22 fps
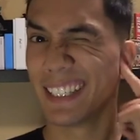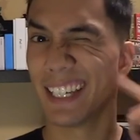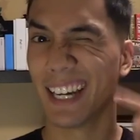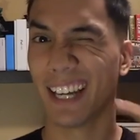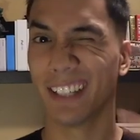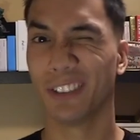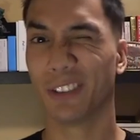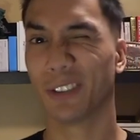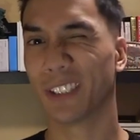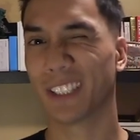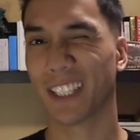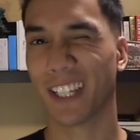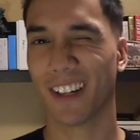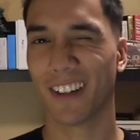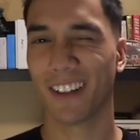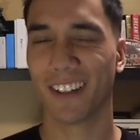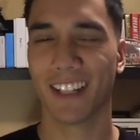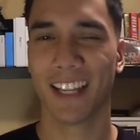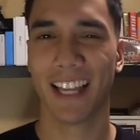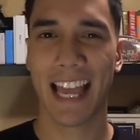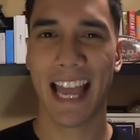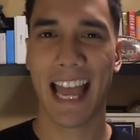As you can
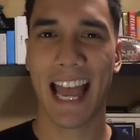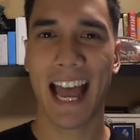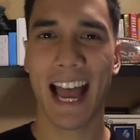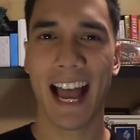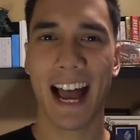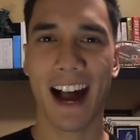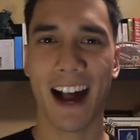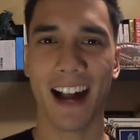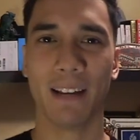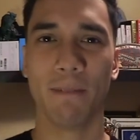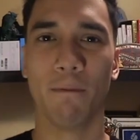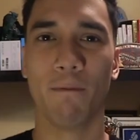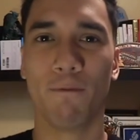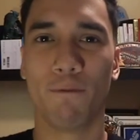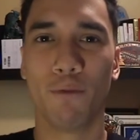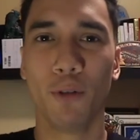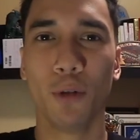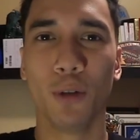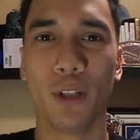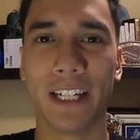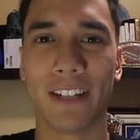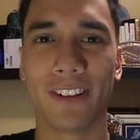tell, I am
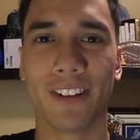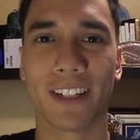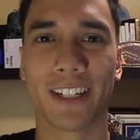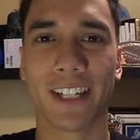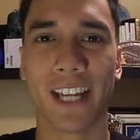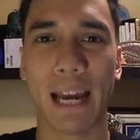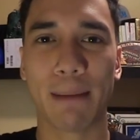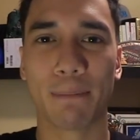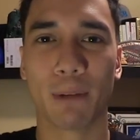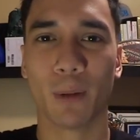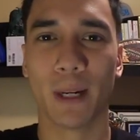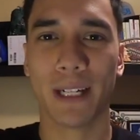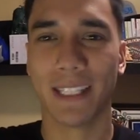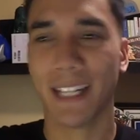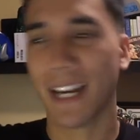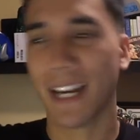fooling the camera right